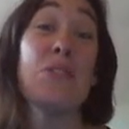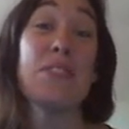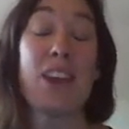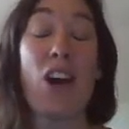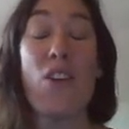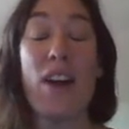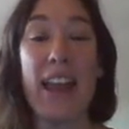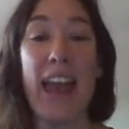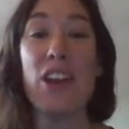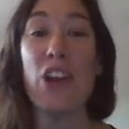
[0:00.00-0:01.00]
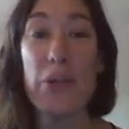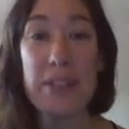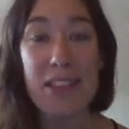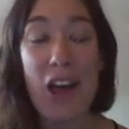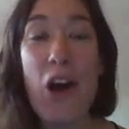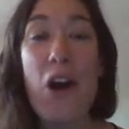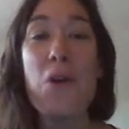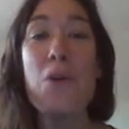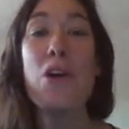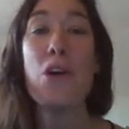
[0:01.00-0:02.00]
So again, go slow.